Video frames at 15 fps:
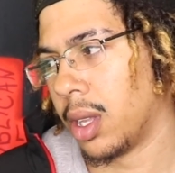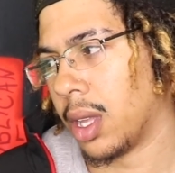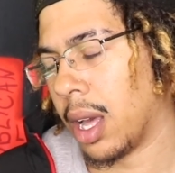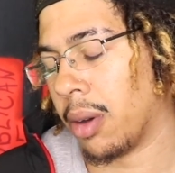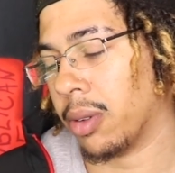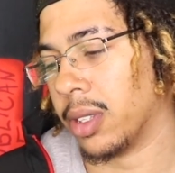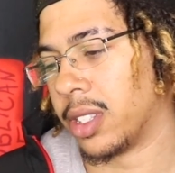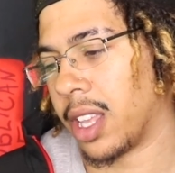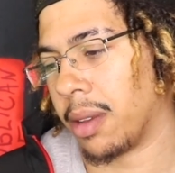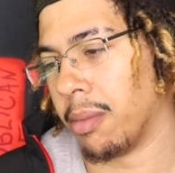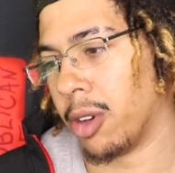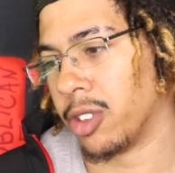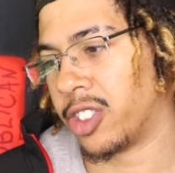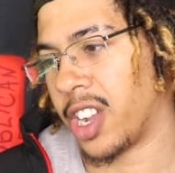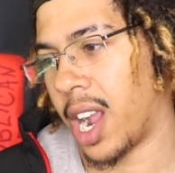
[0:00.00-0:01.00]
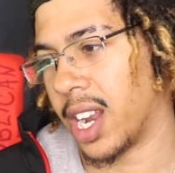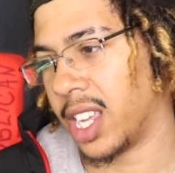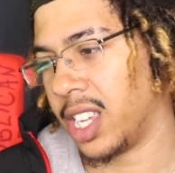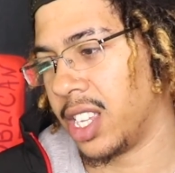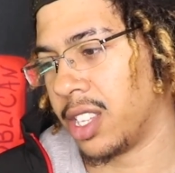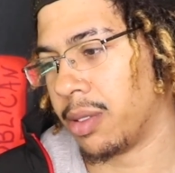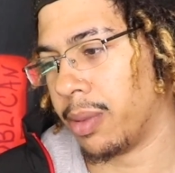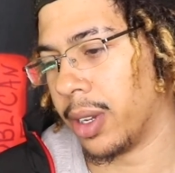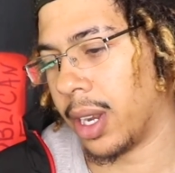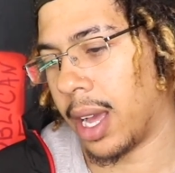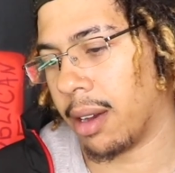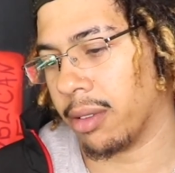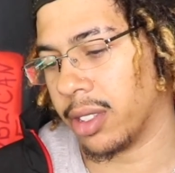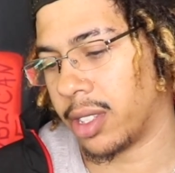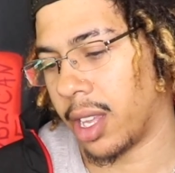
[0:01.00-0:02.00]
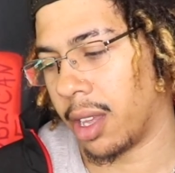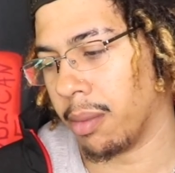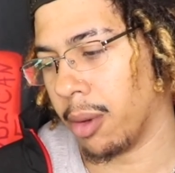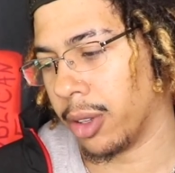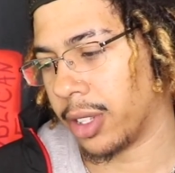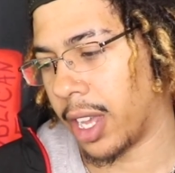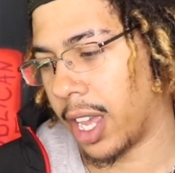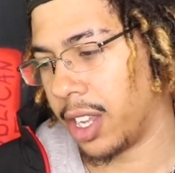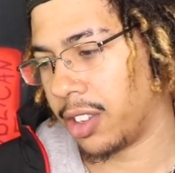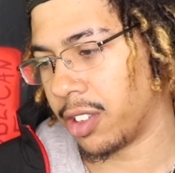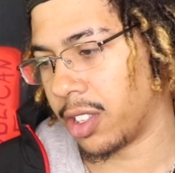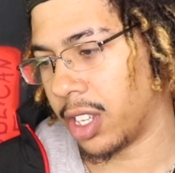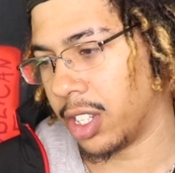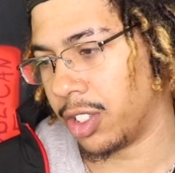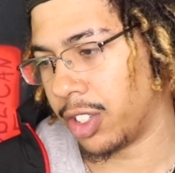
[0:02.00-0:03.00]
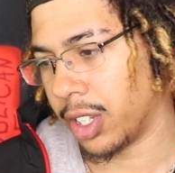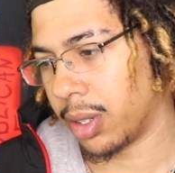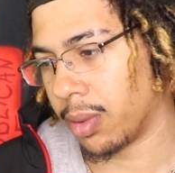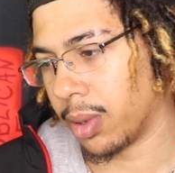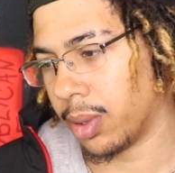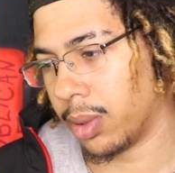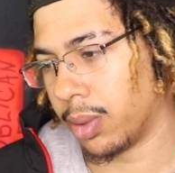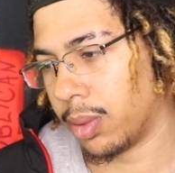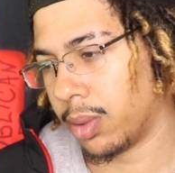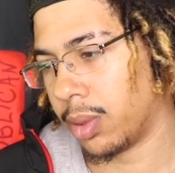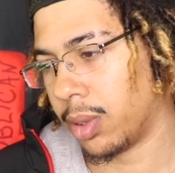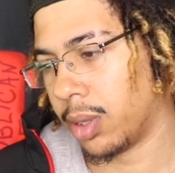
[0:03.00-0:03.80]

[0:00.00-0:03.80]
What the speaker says: I wouldn't say most Chinese, but I would say most Asians in general